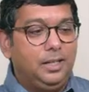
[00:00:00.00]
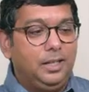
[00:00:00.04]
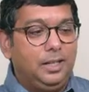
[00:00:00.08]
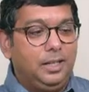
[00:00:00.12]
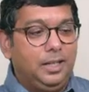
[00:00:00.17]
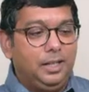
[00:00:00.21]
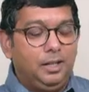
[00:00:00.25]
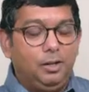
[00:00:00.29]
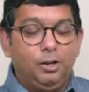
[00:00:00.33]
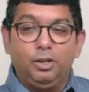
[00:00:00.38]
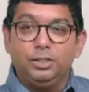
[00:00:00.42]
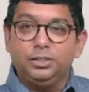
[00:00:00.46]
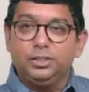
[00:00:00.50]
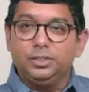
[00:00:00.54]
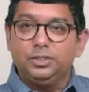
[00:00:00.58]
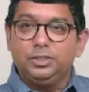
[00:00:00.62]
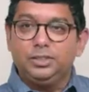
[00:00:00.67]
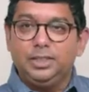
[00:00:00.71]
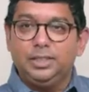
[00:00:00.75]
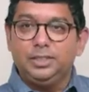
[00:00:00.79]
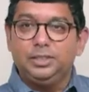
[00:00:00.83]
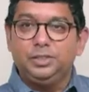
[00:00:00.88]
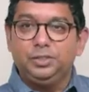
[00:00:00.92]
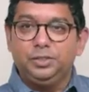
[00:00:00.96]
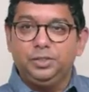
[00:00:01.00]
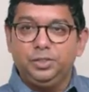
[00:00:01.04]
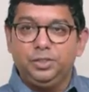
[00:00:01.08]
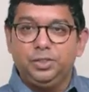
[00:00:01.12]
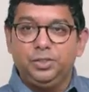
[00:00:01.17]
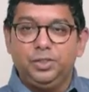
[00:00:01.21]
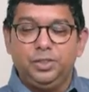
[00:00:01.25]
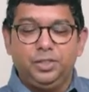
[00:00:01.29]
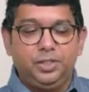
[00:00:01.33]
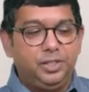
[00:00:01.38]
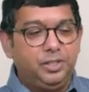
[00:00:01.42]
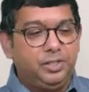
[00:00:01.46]
it also stays true
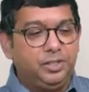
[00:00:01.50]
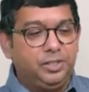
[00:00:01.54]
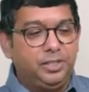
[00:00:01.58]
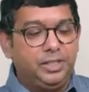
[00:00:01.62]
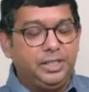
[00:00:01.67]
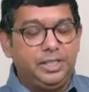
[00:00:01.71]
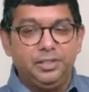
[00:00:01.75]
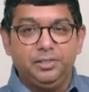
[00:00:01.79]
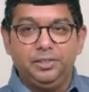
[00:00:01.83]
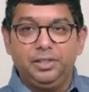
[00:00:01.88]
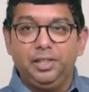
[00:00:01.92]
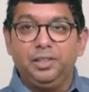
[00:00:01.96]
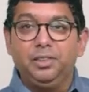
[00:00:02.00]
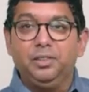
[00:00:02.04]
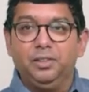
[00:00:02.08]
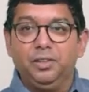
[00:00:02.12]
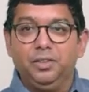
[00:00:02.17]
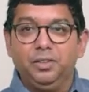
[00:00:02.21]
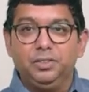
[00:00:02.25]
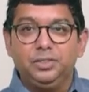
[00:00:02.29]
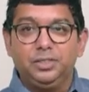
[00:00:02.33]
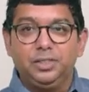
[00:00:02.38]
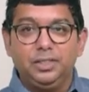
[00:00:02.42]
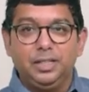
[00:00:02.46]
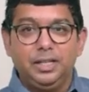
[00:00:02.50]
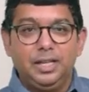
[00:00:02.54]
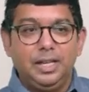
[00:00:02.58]
to the Gura Gear ethos